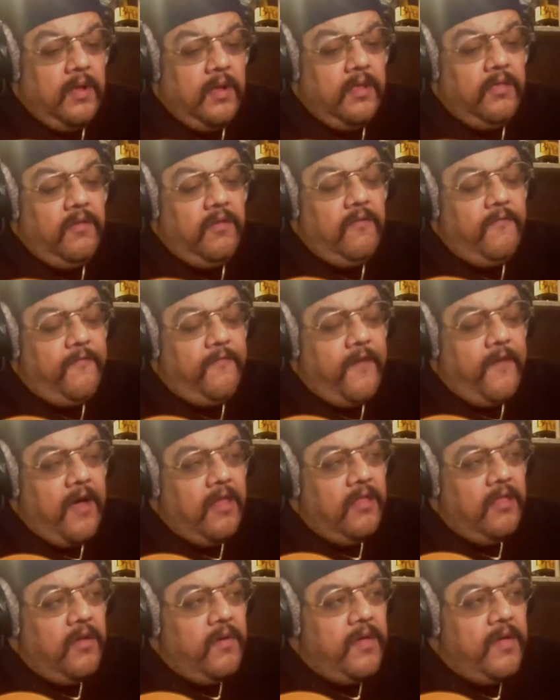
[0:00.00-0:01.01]
You
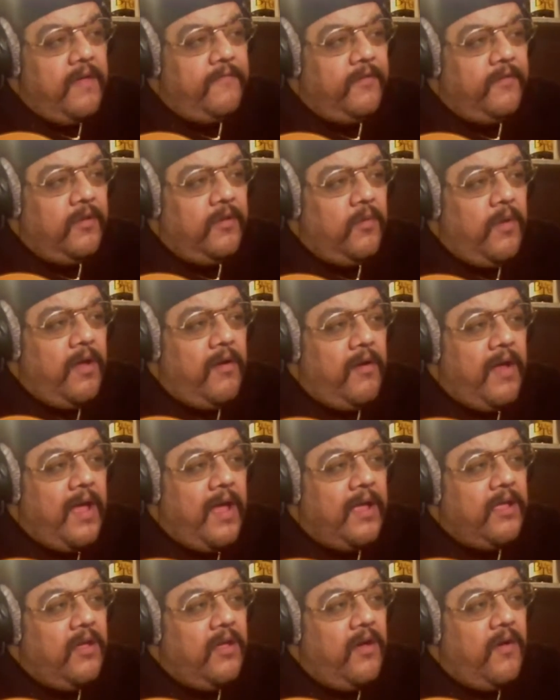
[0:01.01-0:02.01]
follow everywhere I
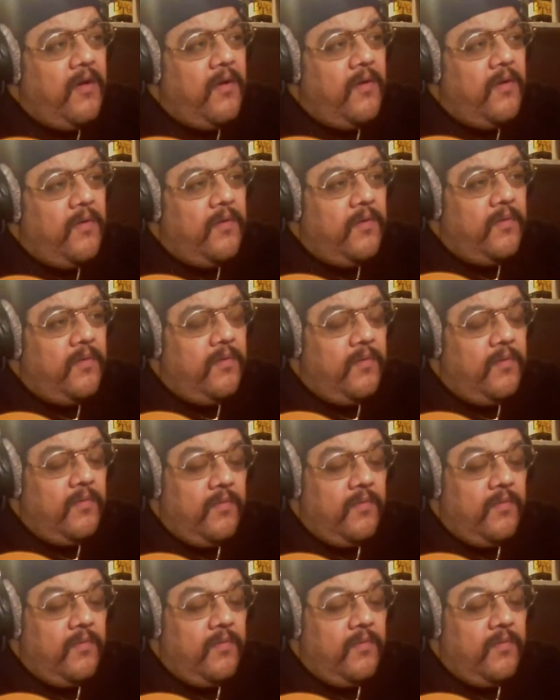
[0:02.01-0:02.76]
go,